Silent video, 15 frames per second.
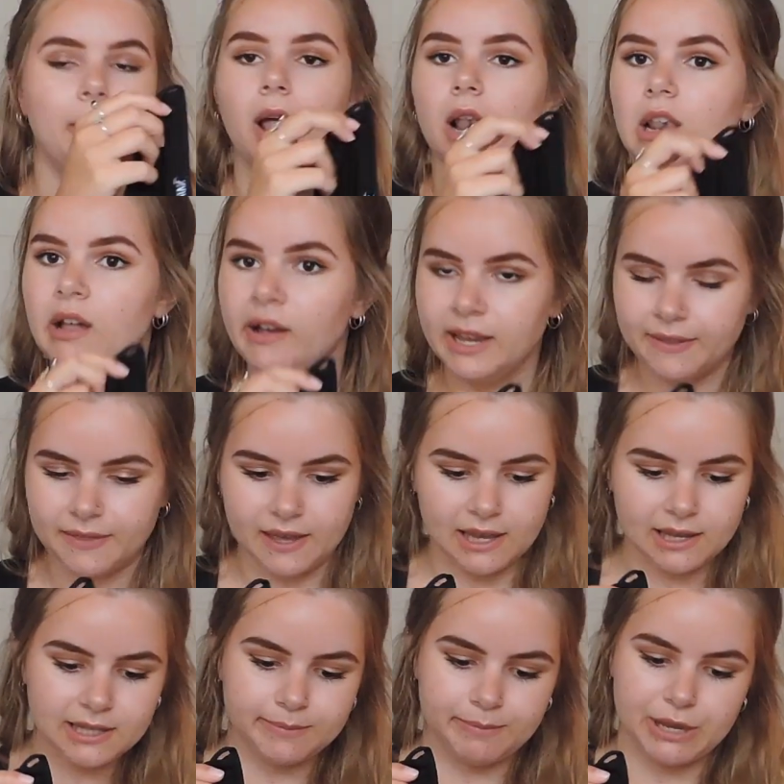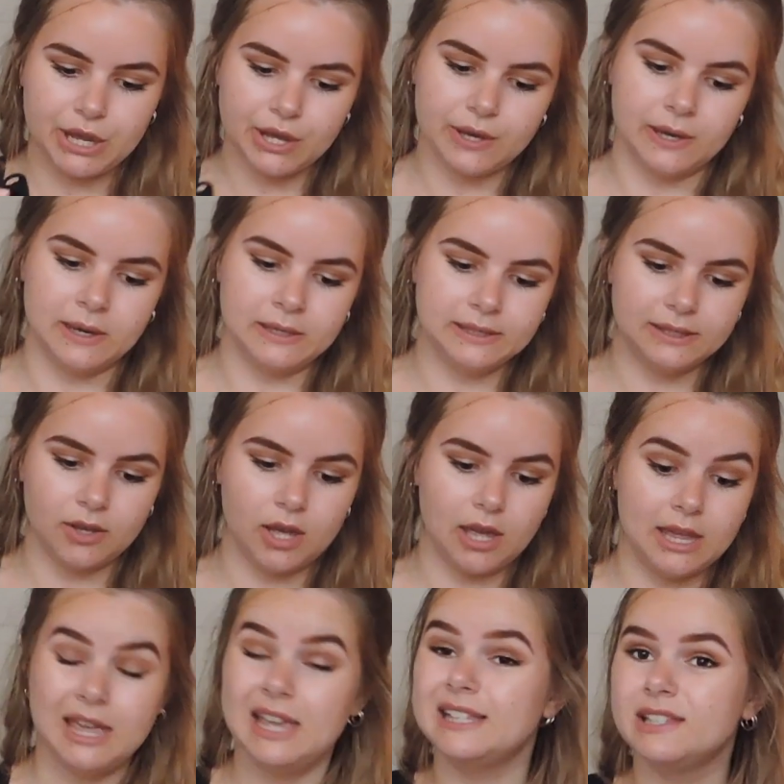Like this because
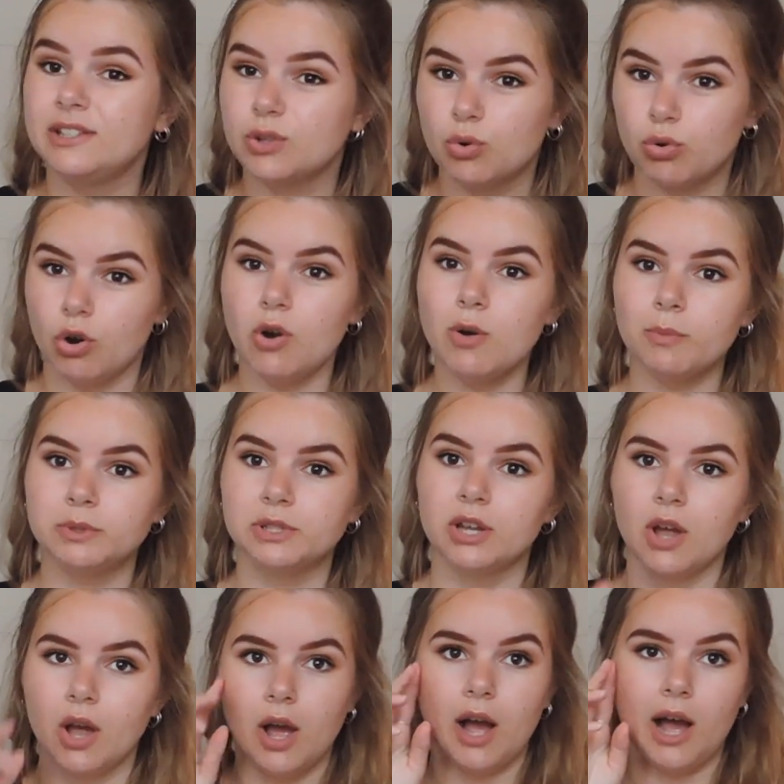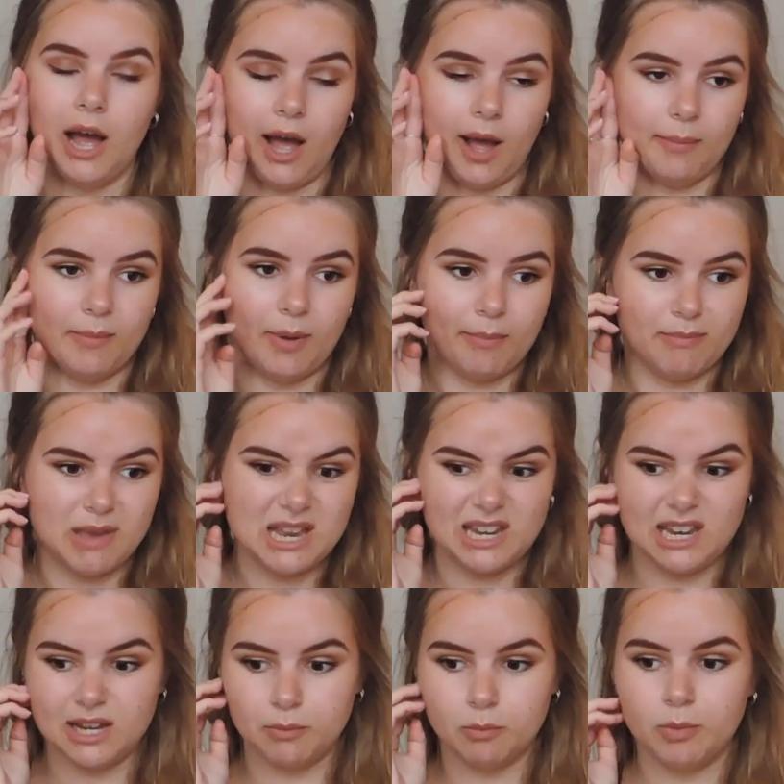it isn't cropped,
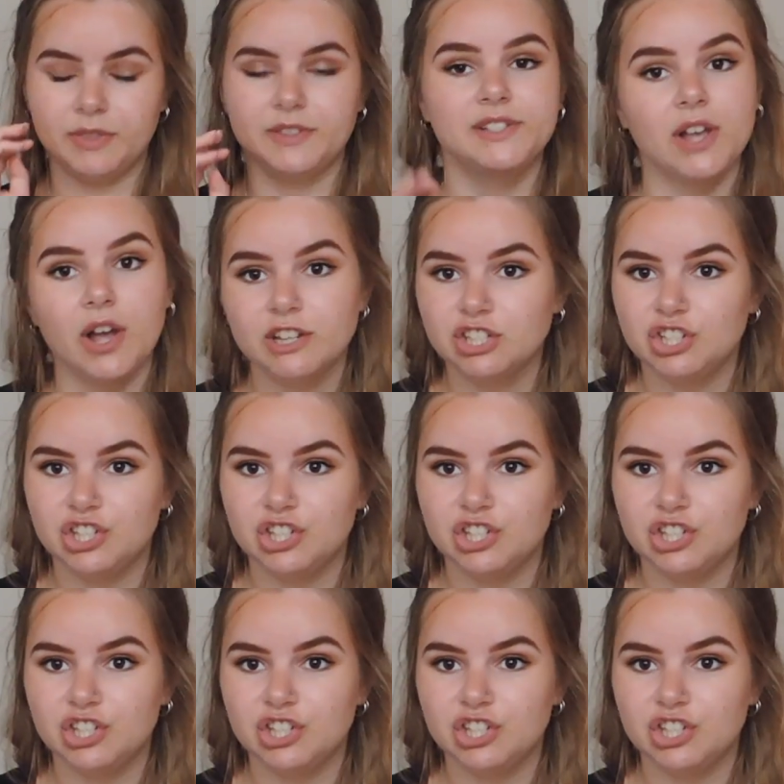meaning with certain